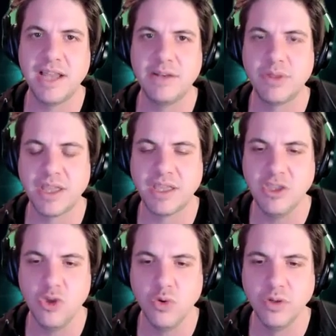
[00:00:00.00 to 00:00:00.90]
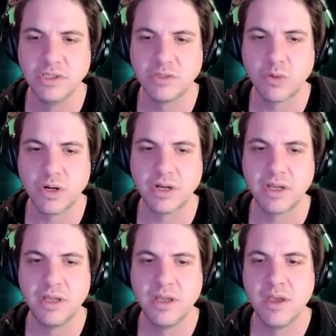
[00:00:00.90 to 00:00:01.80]
with like Jung's
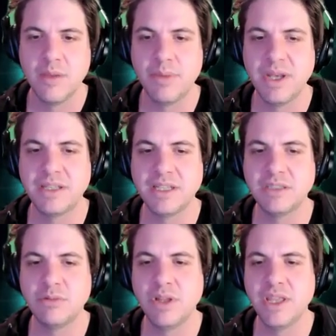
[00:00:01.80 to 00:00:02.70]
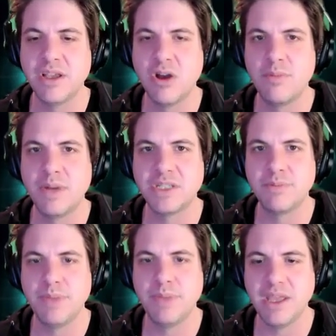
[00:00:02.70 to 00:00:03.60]
work, but it doesn't really go
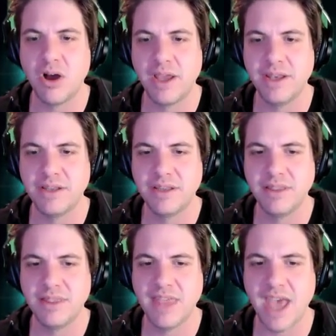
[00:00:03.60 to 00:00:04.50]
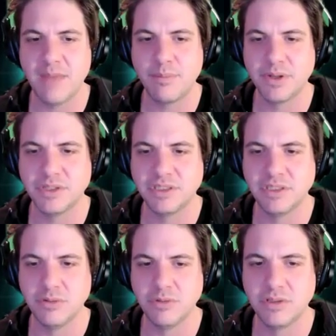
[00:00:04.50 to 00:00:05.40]
much beyond that
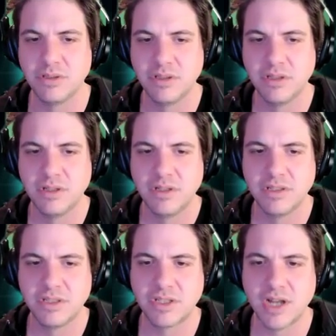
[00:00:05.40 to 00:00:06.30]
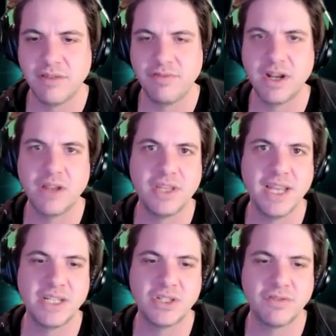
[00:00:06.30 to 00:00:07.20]
pursuit. Just trying to figure out the
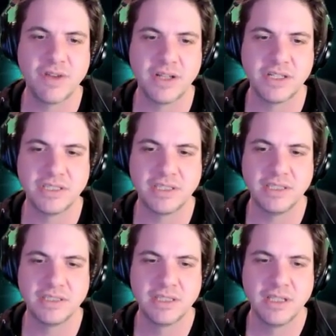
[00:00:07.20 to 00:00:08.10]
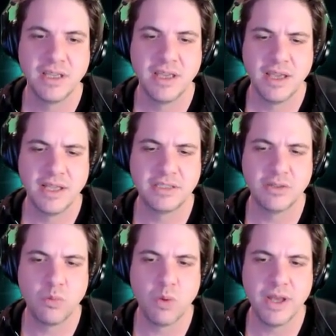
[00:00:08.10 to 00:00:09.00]
nature of consciousness. And
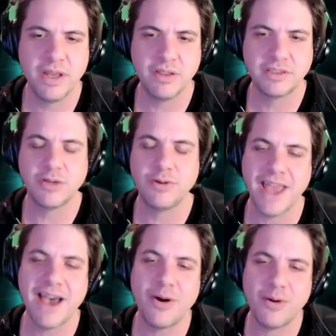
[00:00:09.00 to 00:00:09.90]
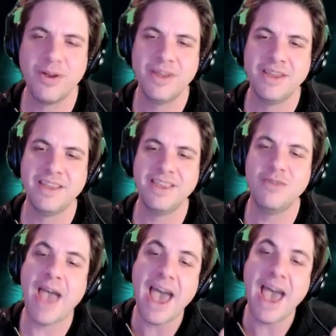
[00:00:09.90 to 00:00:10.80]
so now
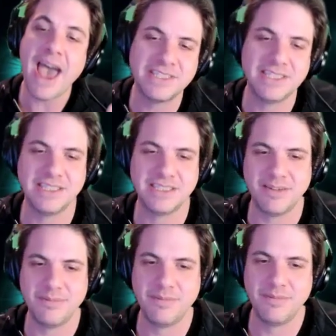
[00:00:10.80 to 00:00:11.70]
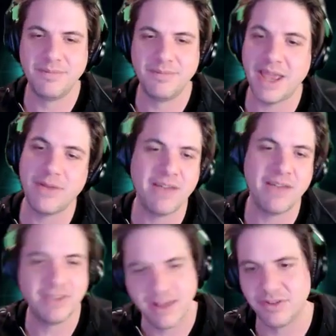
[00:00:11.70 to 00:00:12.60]
you have a system. Now we have
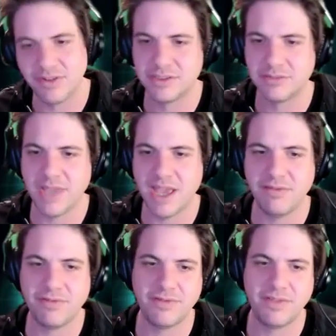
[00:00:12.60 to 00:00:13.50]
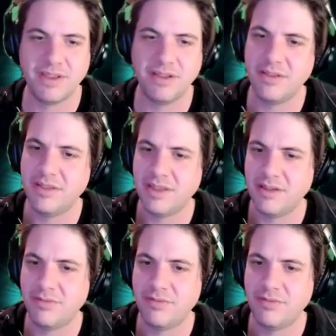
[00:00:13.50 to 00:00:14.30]
levels. We have the